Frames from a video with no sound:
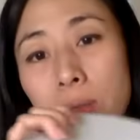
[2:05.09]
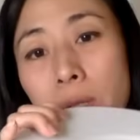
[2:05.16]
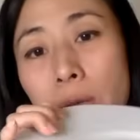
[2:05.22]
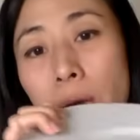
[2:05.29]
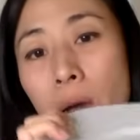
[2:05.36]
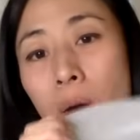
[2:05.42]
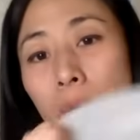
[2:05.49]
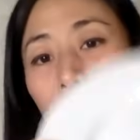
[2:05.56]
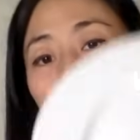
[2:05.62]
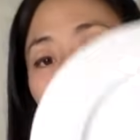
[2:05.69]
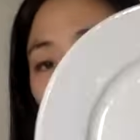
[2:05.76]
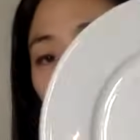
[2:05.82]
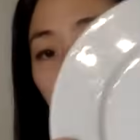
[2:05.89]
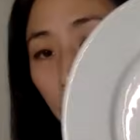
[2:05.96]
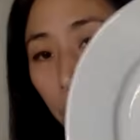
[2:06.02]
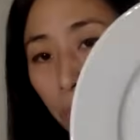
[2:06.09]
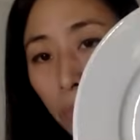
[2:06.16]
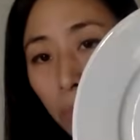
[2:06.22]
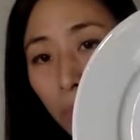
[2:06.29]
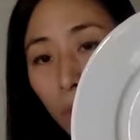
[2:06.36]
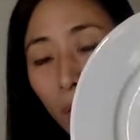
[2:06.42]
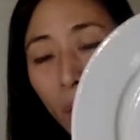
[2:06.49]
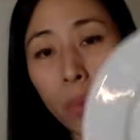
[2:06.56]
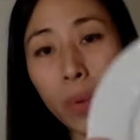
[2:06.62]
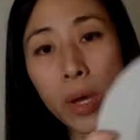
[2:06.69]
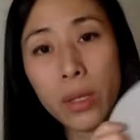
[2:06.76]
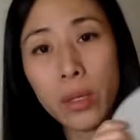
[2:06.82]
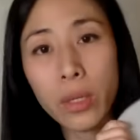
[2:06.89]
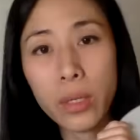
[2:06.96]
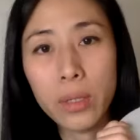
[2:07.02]
Now,
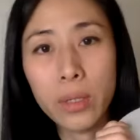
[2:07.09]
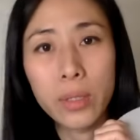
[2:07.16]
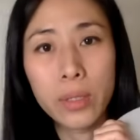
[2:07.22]
when,